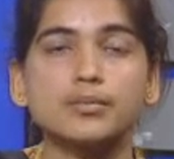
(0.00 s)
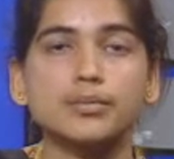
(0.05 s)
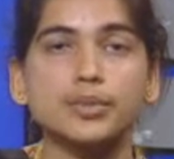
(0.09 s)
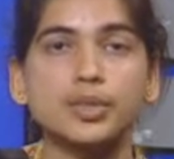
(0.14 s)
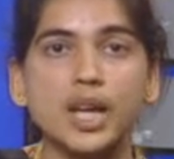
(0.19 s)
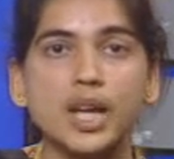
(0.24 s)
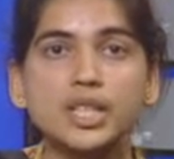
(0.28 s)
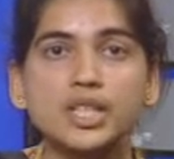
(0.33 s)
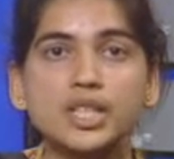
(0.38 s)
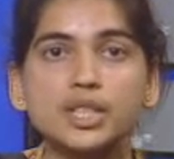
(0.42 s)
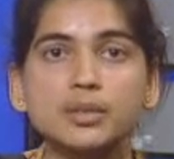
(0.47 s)

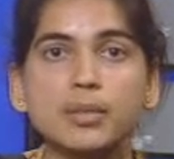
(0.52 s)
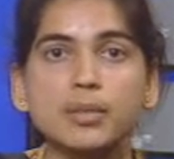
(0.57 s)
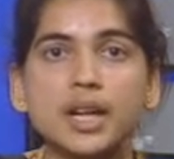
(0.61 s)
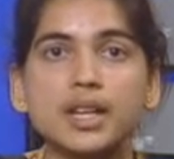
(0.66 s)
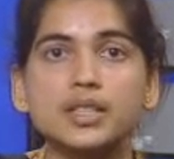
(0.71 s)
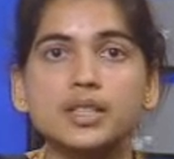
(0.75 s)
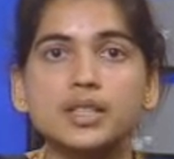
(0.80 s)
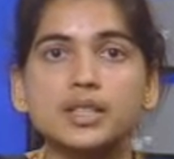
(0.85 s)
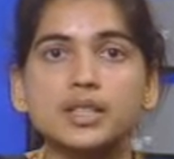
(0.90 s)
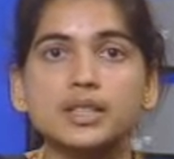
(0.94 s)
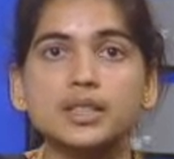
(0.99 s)
production
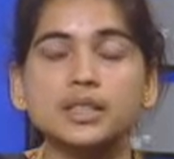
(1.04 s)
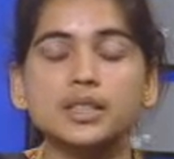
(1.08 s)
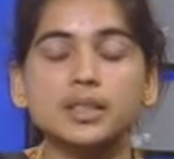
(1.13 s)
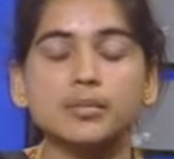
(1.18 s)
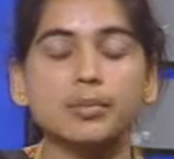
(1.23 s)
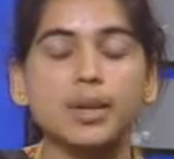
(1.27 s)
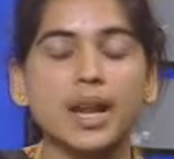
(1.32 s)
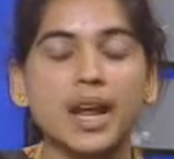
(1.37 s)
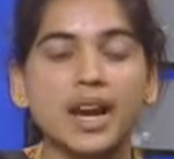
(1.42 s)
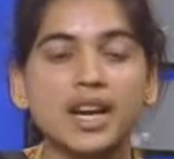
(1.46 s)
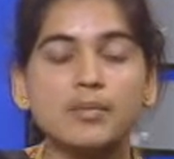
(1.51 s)
manager,
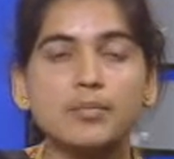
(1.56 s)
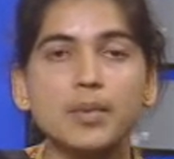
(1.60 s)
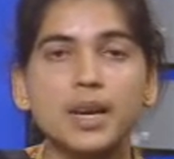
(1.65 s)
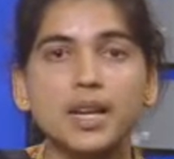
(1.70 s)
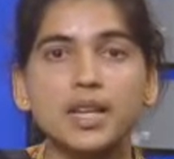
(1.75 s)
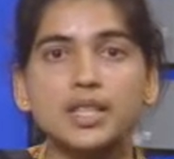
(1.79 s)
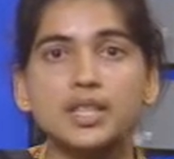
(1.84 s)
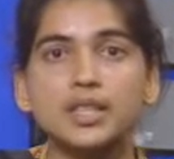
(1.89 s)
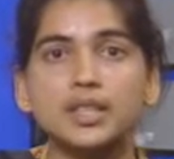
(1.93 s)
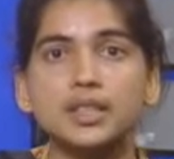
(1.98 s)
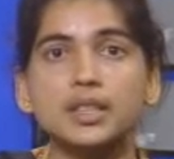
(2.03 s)
the plant
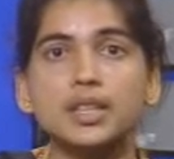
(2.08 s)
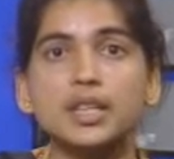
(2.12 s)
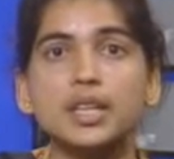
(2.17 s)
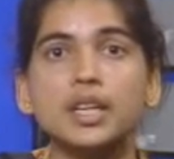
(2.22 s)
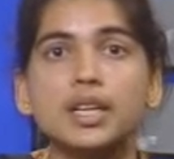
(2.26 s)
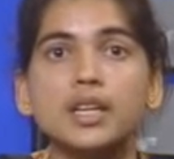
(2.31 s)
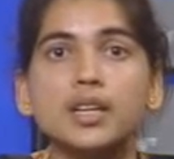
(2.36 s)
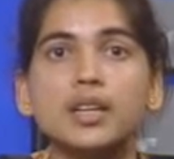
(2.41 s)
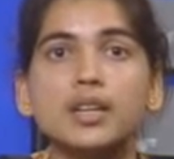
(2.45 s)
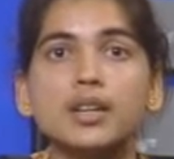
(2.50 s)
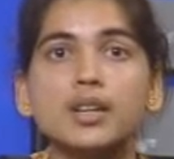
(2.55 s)
manager
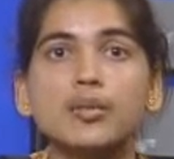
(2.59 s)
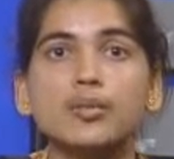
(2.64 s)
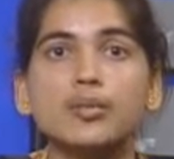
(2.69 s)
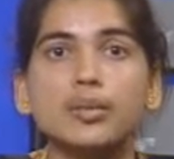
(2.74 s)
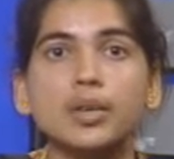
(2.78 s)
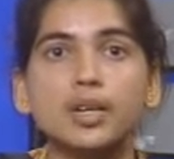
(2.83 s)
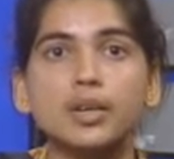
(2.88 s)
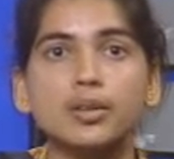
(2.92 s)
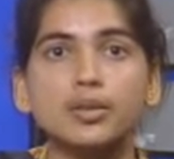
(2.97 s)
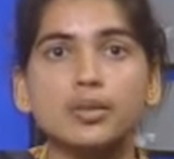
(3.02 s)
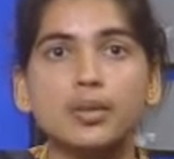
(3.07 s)

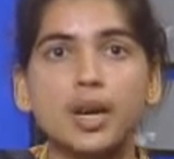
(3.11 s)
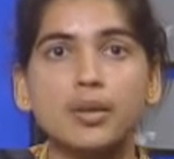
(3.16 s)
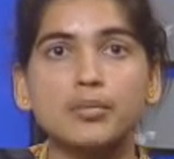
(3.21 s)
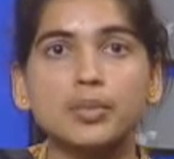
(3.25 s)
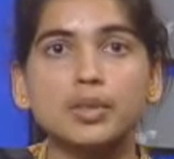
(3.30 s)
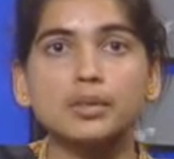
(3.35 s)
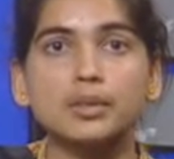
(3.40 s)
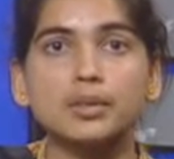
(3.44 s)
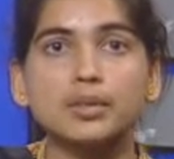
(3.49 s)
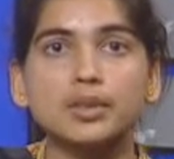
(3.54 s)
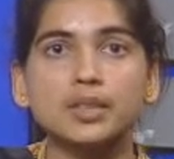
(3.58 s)
will know
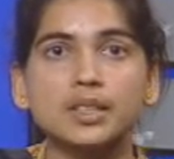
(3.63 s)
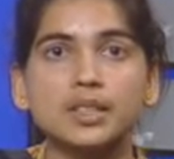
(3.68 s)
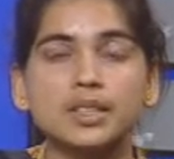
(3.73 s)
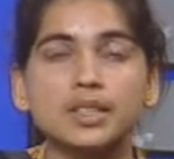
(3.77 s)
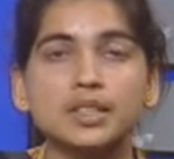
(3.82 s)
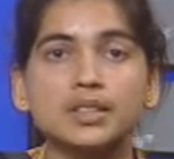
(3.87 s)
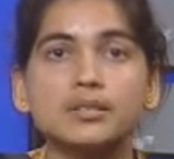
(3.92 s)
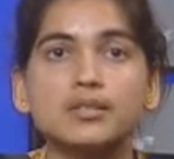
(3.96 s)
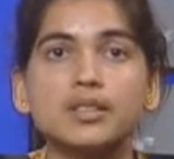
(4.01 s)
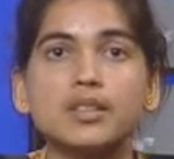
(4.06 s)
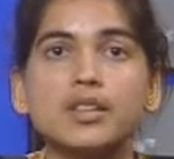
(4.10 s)
about
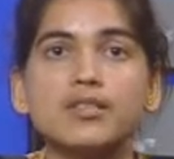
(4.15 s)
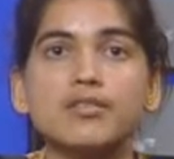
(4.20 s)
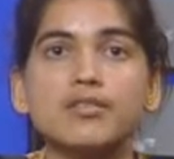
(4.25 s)
the